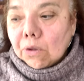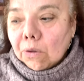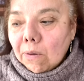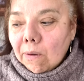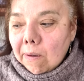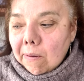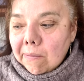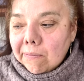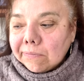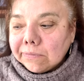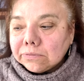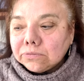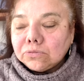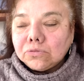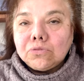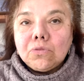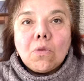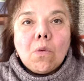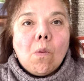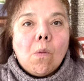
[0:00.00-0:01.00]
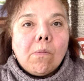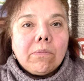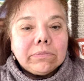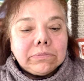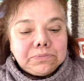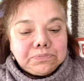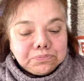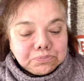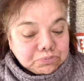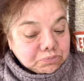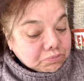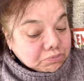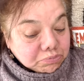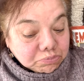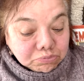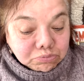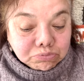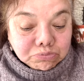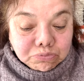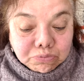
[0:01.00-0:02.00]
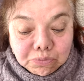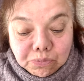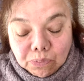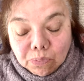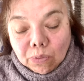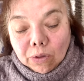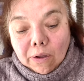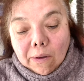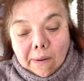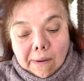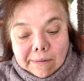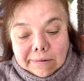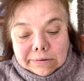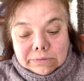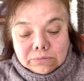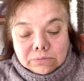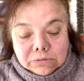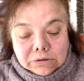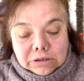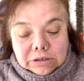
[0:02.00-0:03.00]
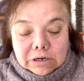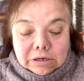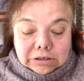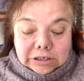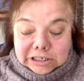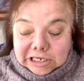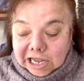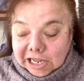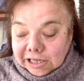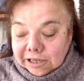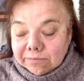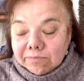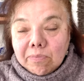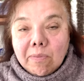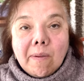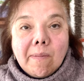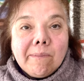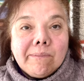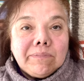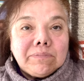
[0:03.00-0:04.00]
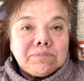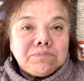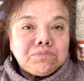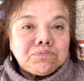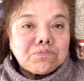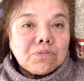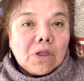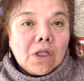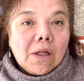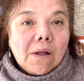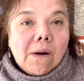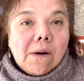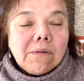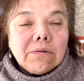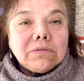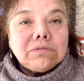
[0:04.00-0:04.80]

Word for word: mom, what do you think? Out of ten, what do you give it? ten. ten out of ten?